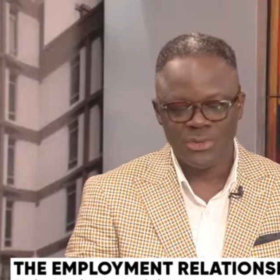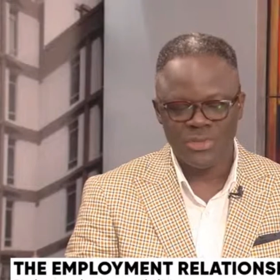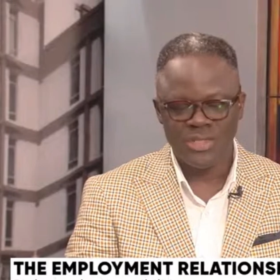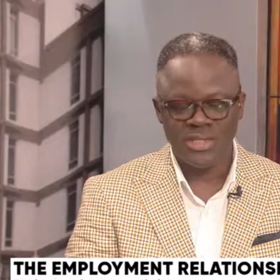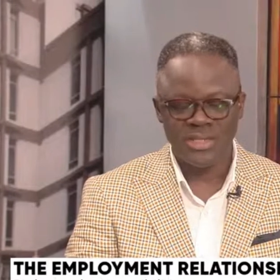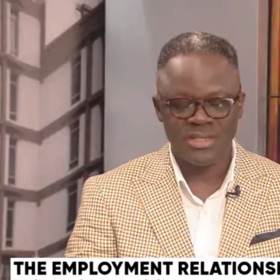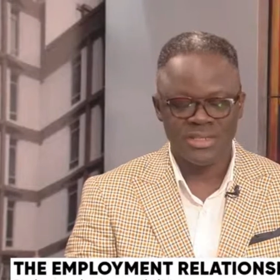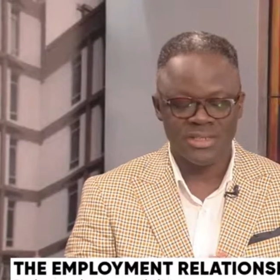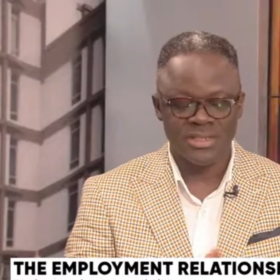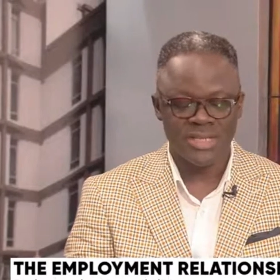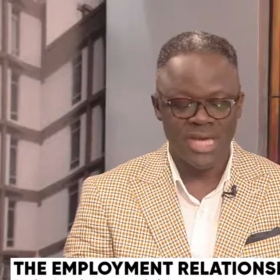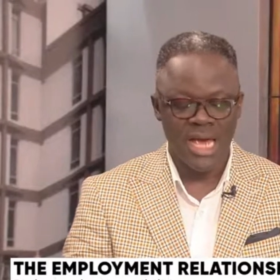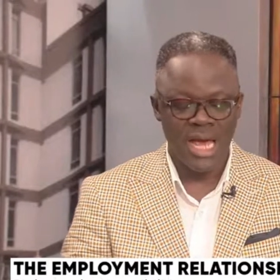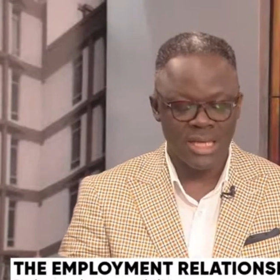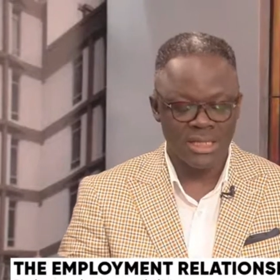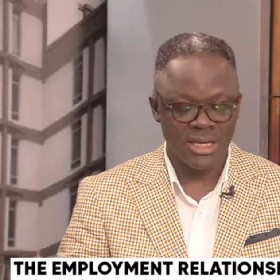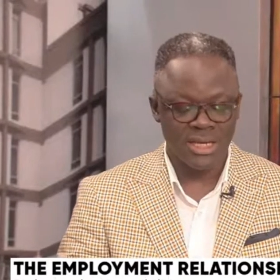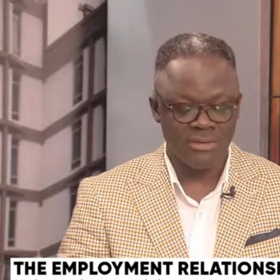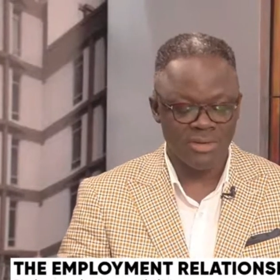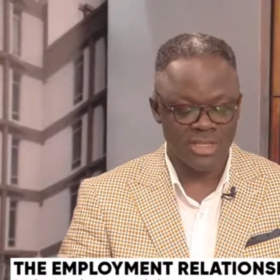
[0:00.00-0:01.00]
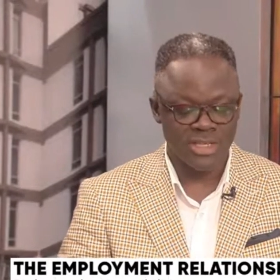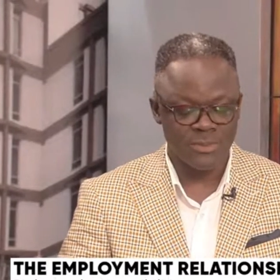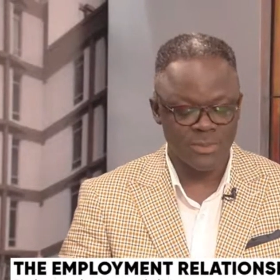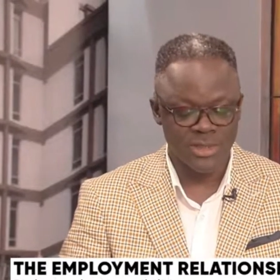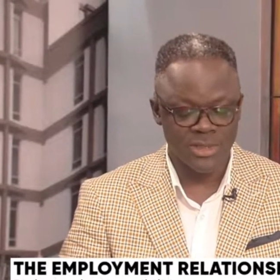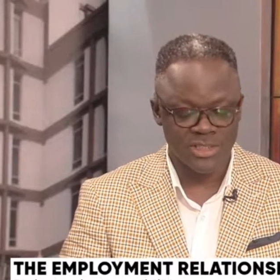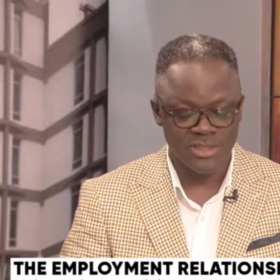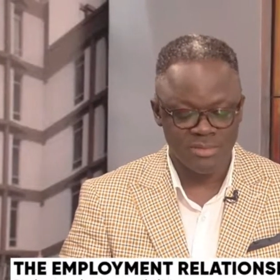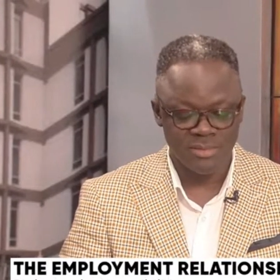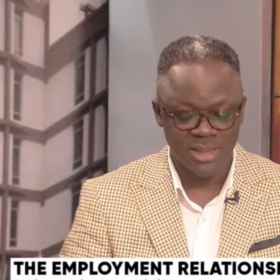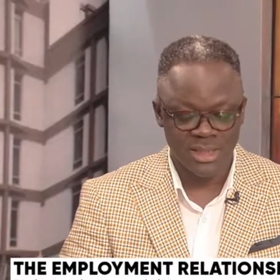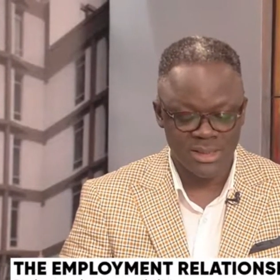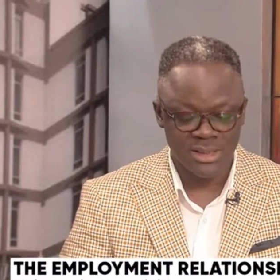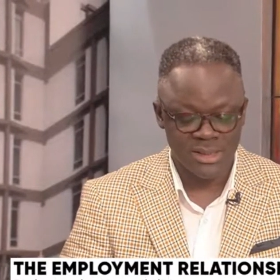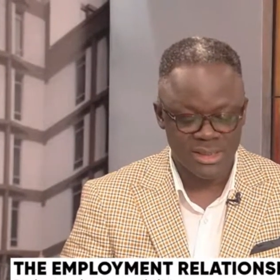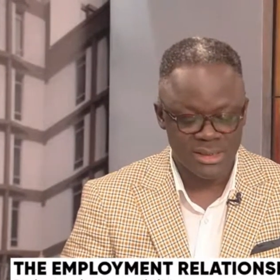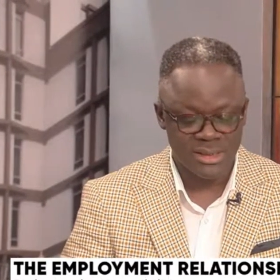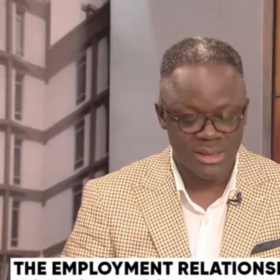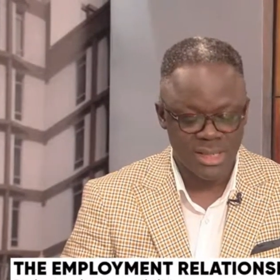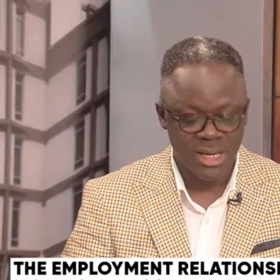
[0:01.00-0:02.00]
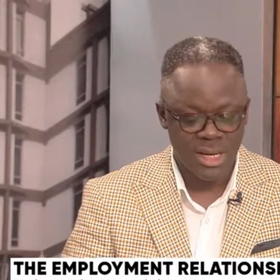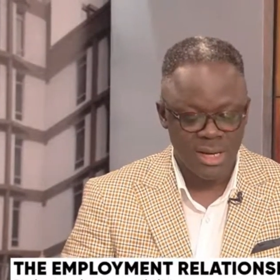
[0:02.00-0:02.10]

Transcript: duties and the responsibilities.